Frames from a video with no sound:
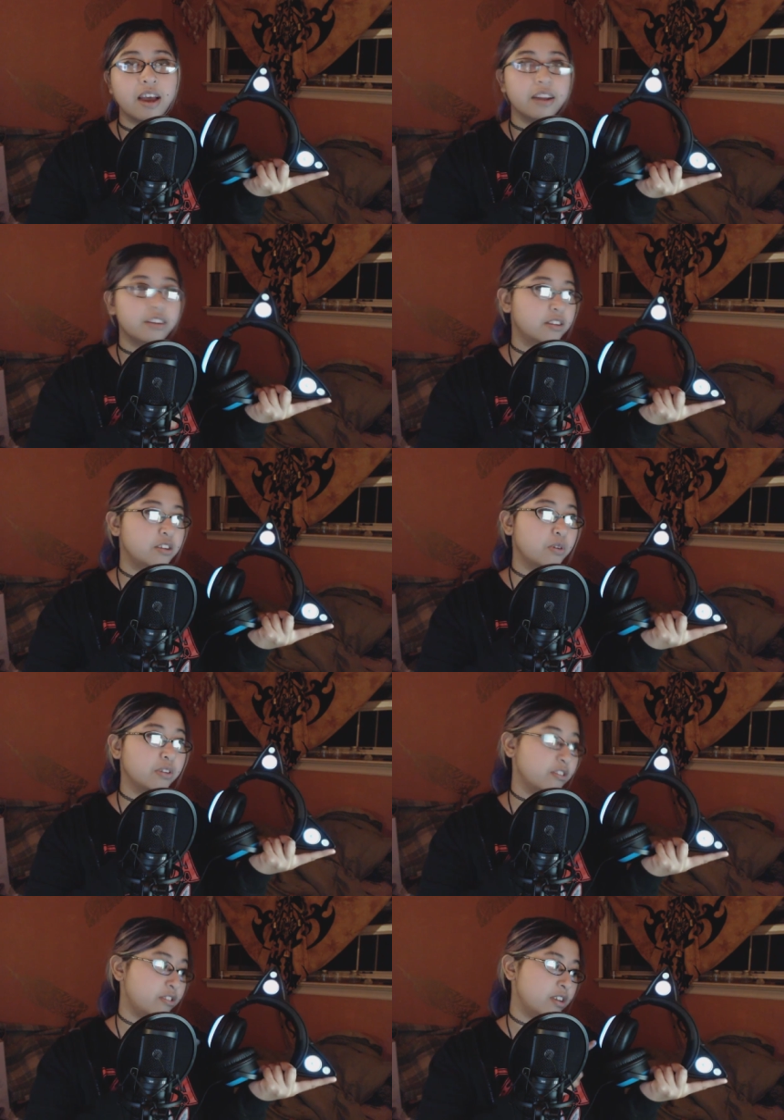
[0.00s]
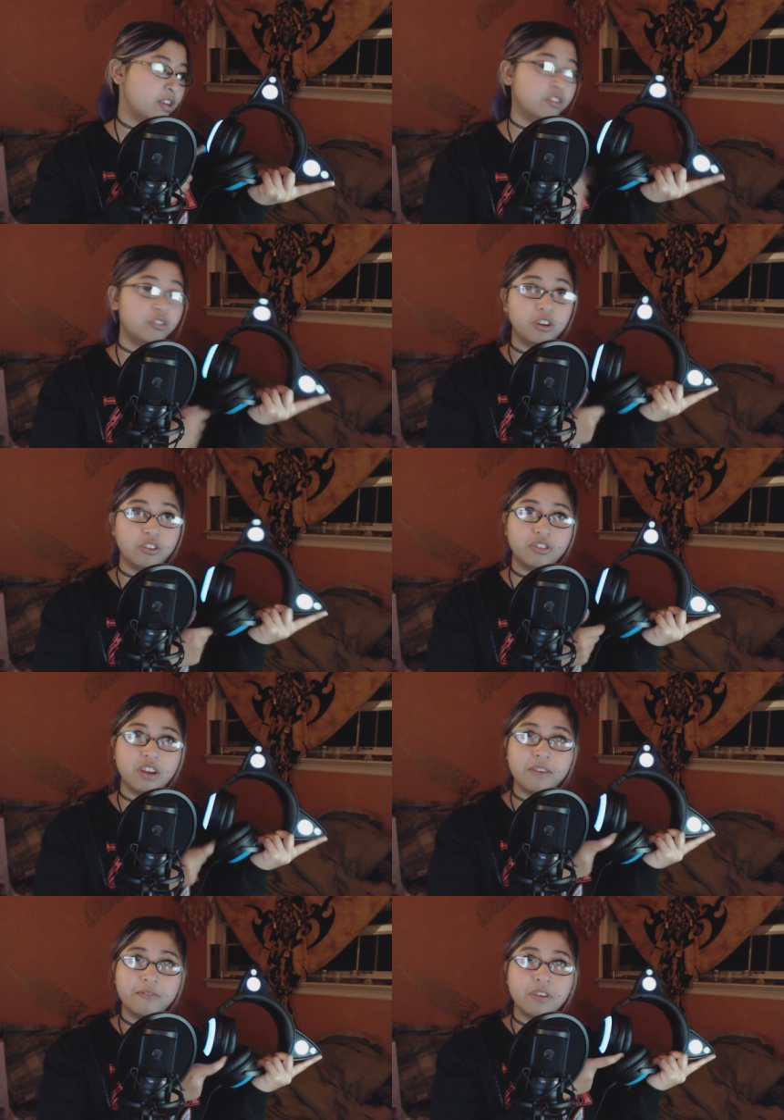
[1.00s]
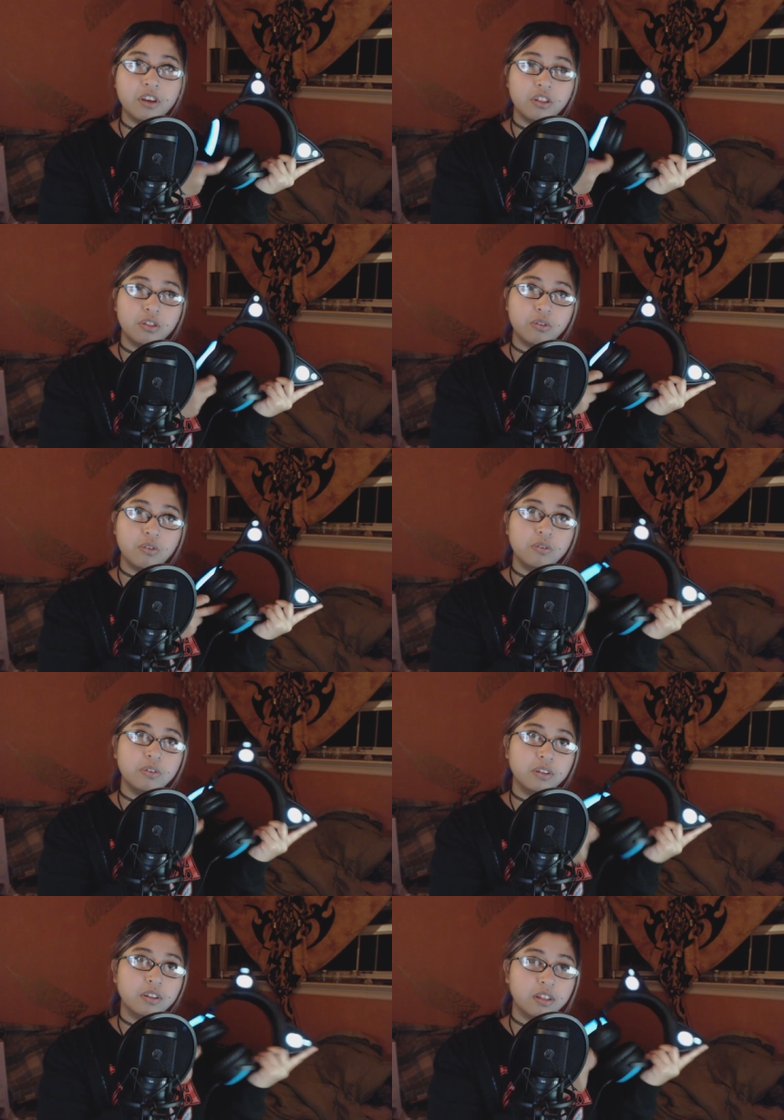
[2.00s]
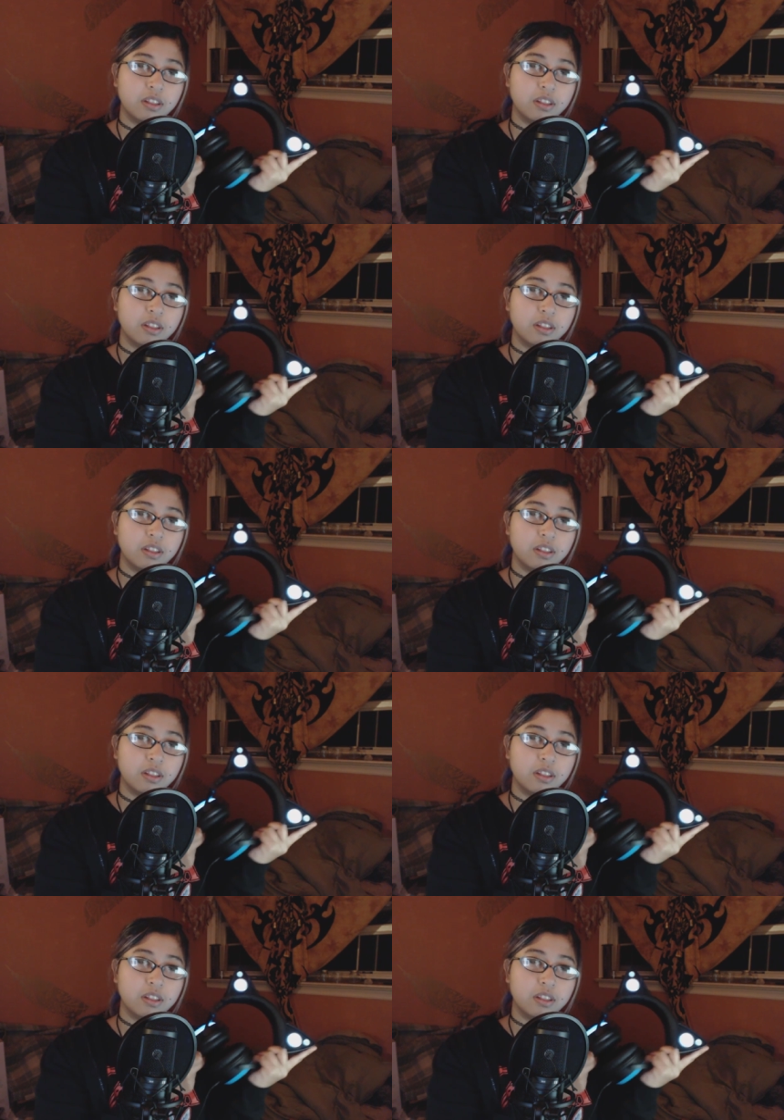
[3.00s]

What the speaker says: that you are listening to your stuff through